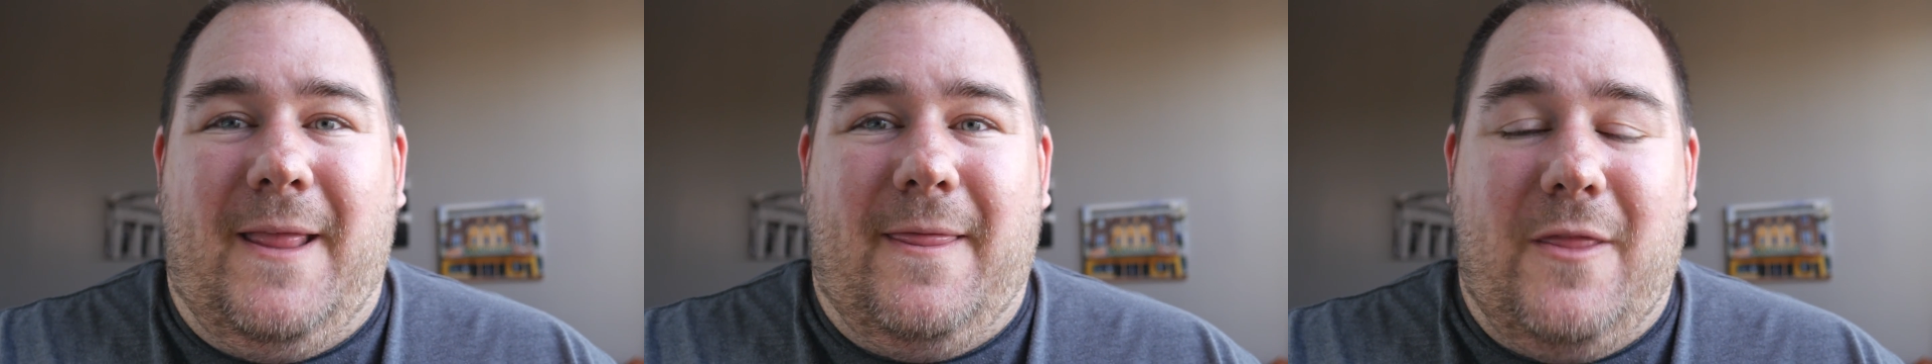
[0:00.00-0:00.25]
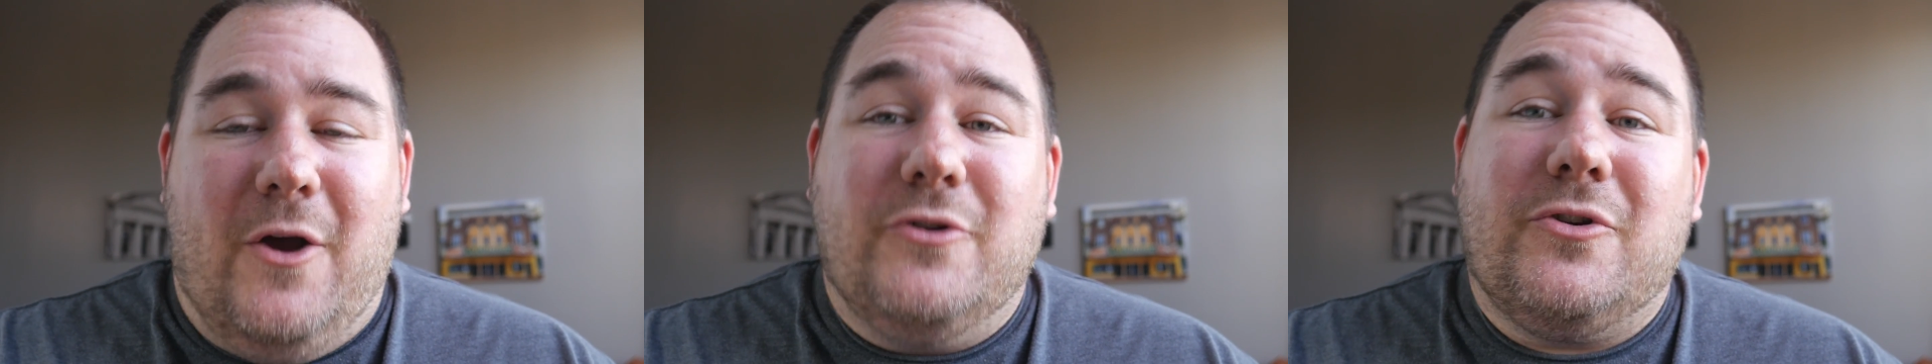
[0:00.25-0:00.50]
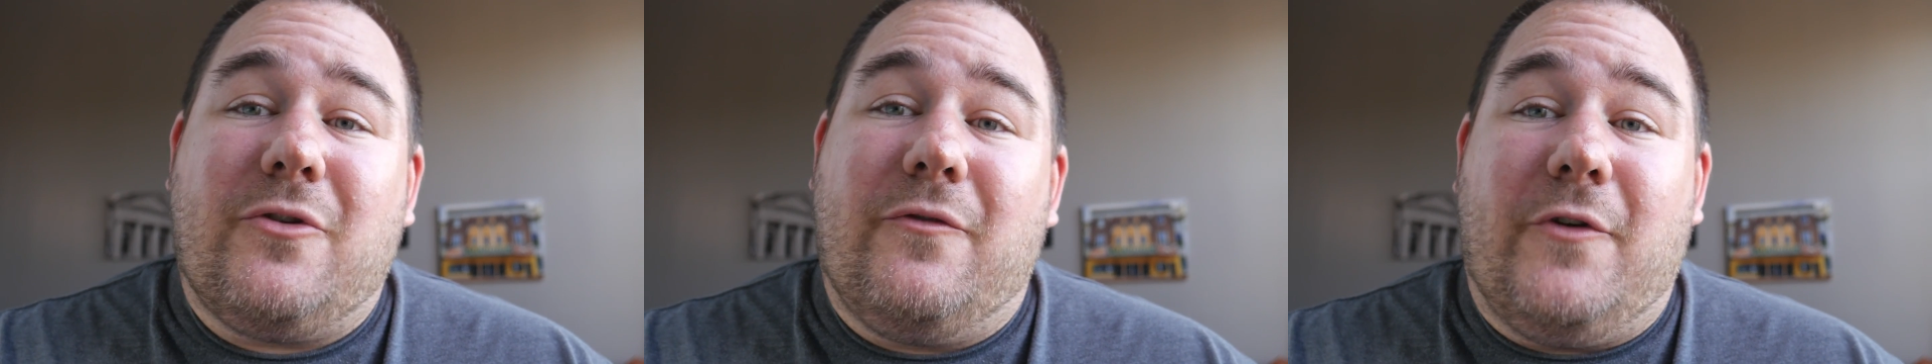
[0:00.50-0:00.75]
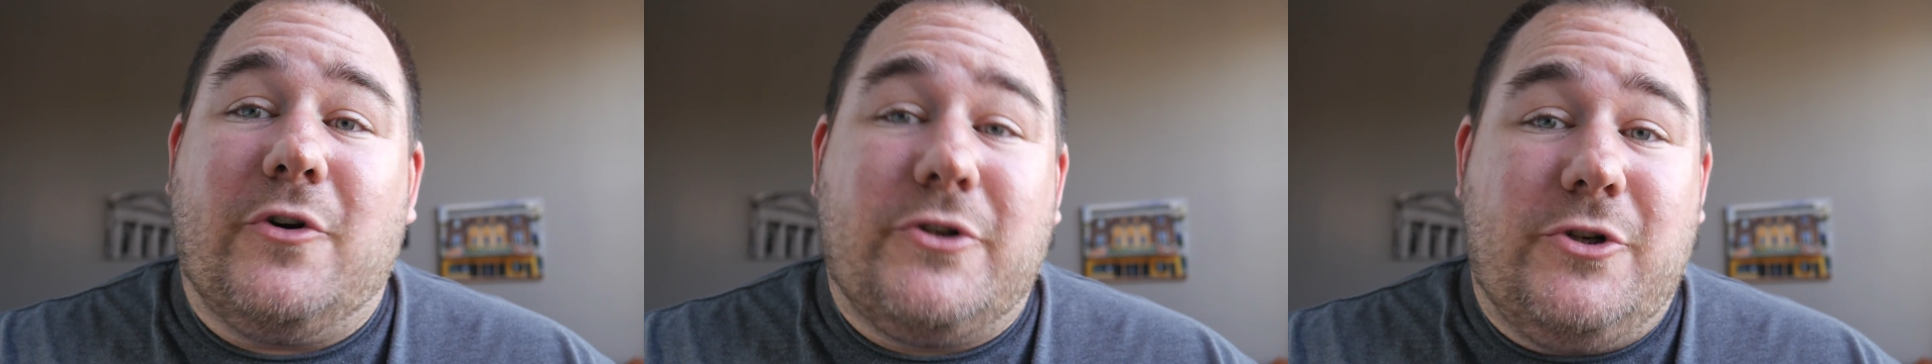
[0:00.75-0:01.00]
Those are the
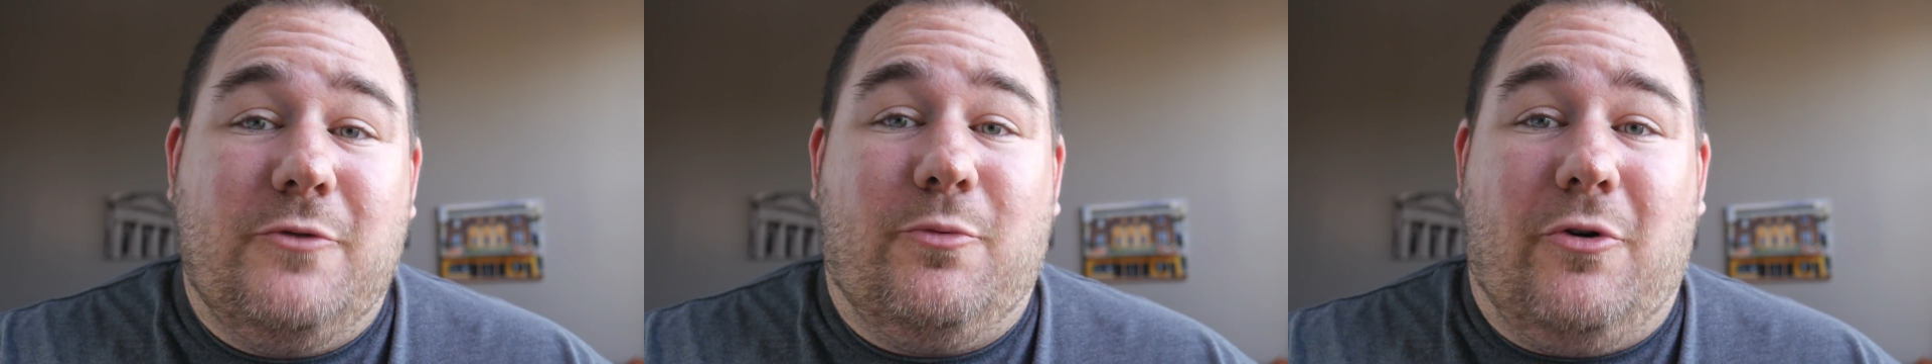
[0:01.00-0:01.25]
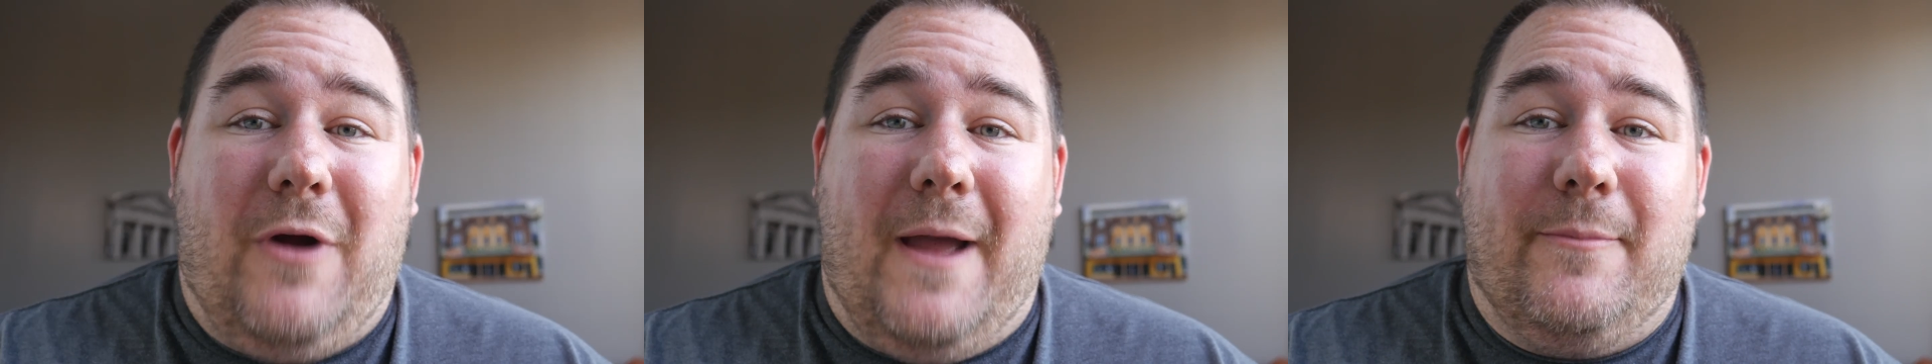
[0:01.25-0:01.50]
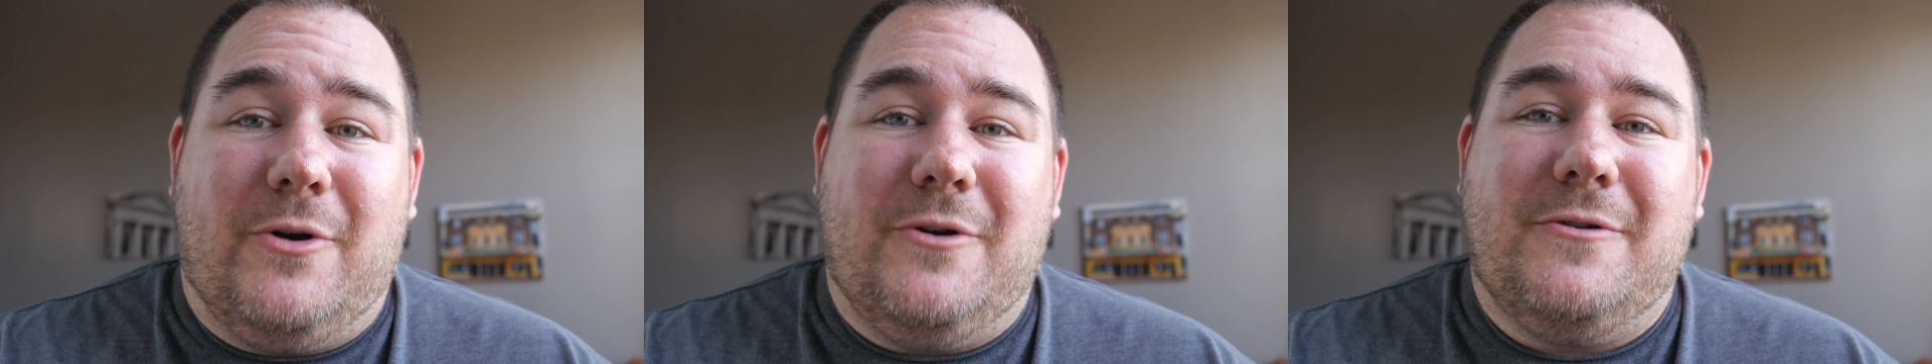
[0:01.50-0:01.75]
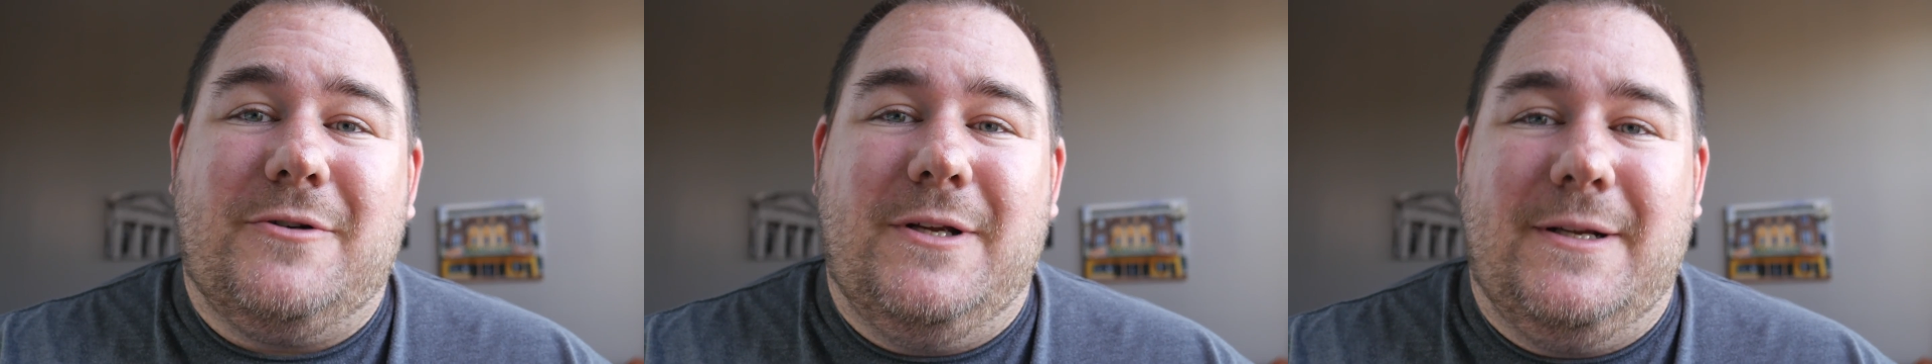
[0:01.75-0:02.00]
first two
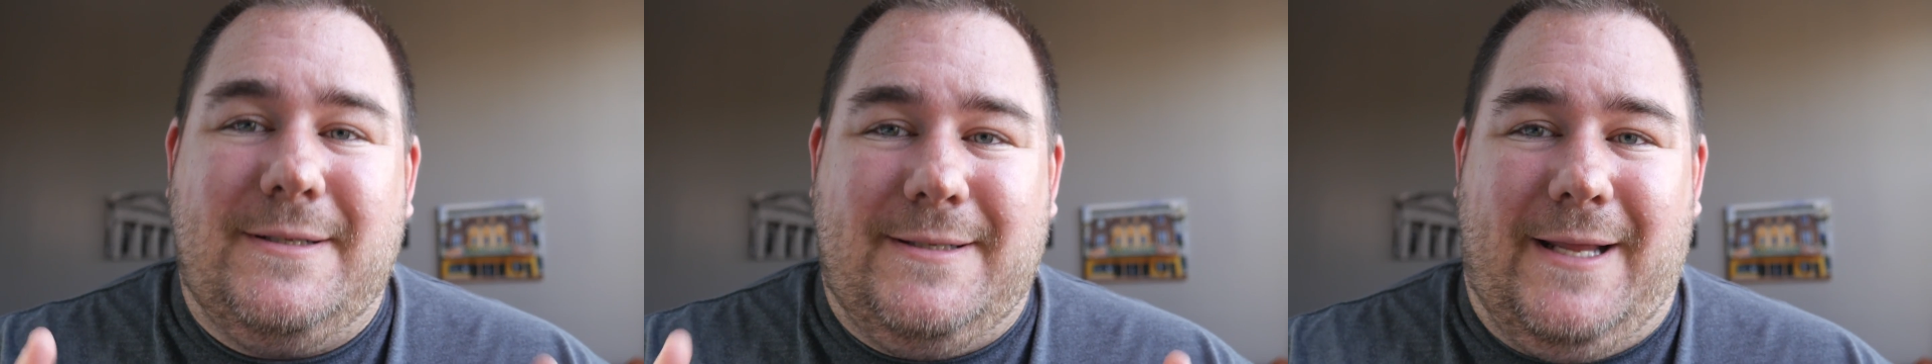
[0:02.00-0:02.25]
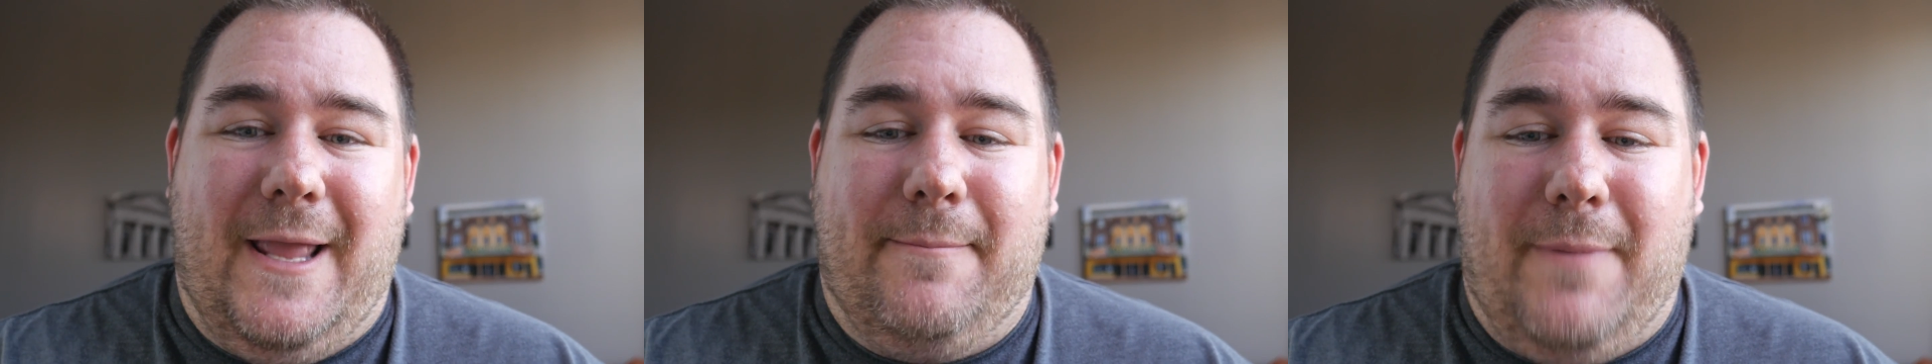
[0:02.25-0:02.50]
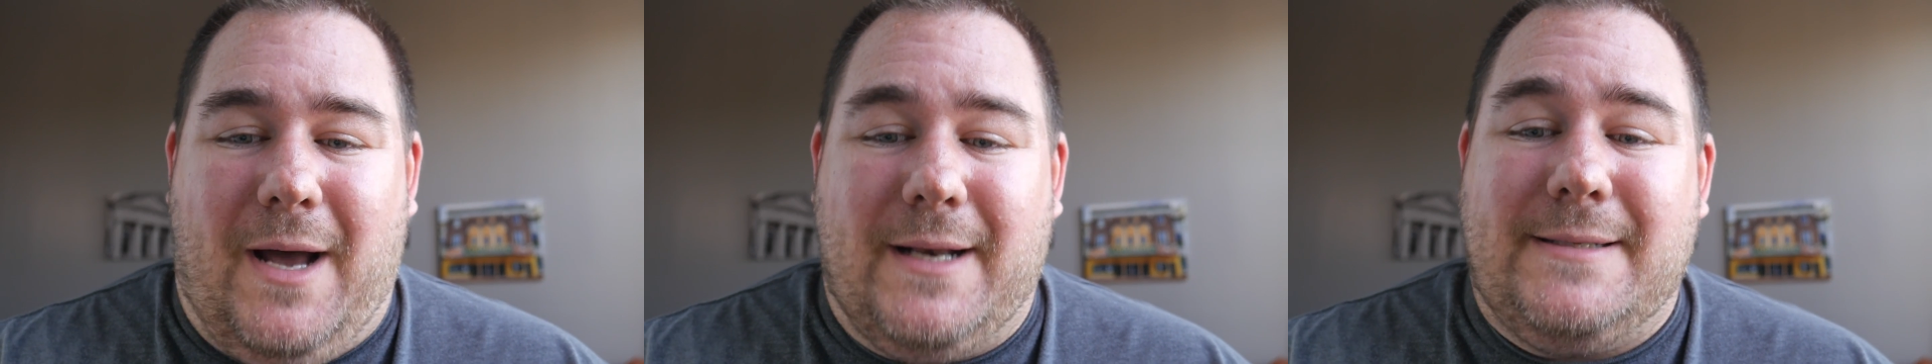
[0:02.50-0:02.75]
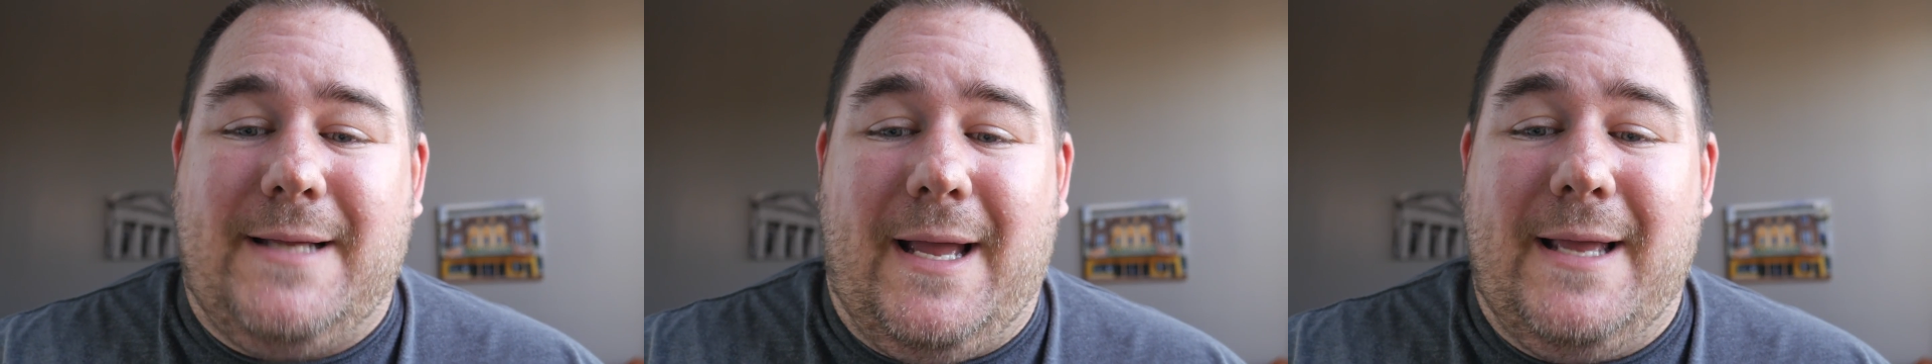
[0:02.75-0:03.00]
parameters to get
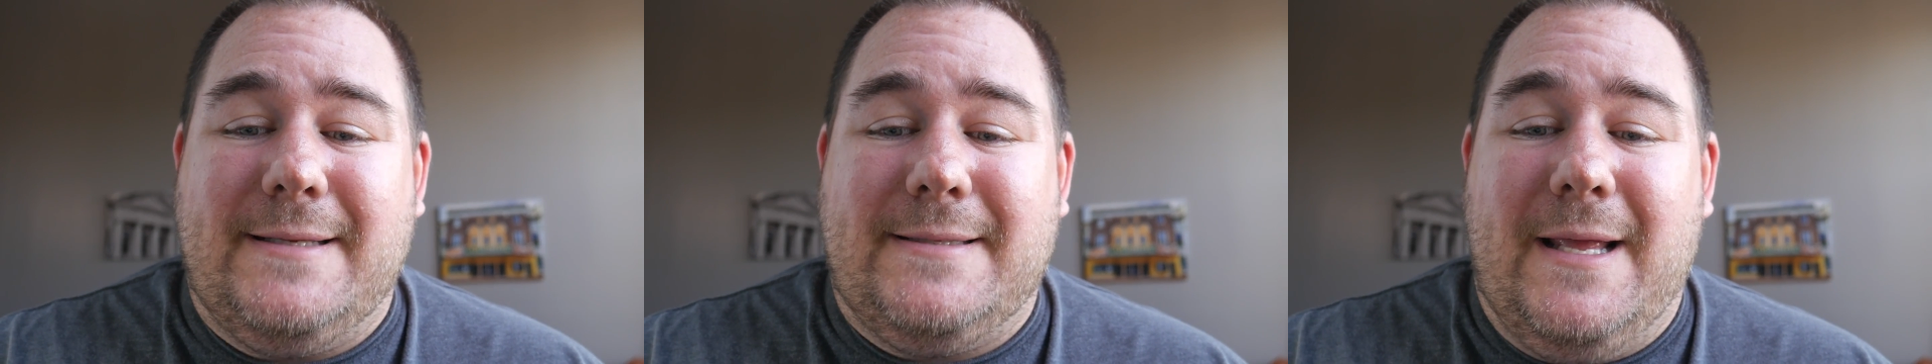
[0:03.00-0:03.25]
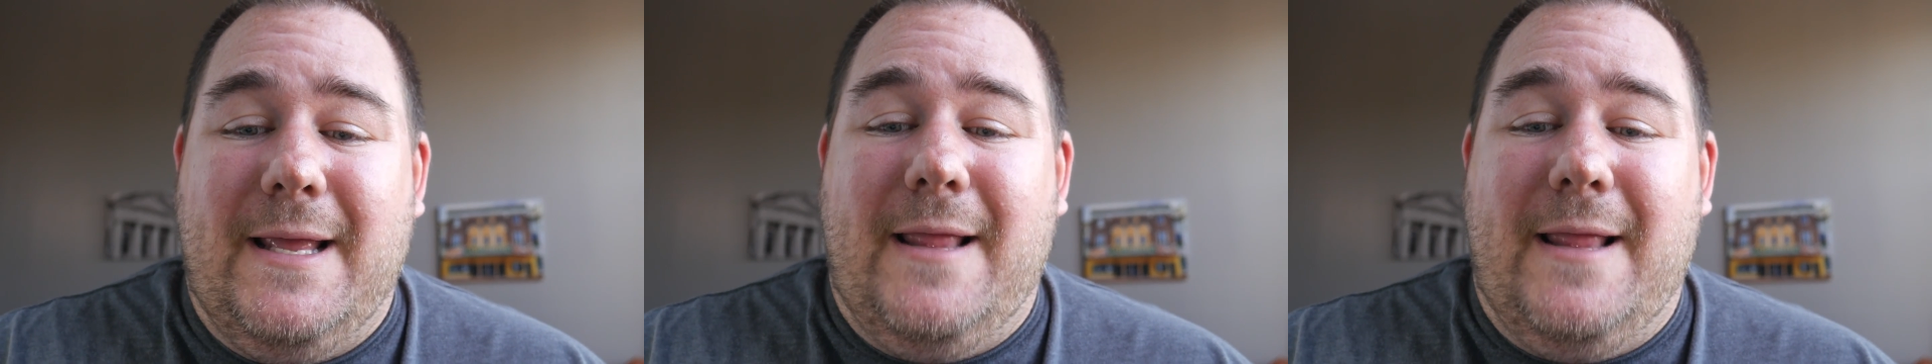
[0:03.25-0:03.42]
monetized.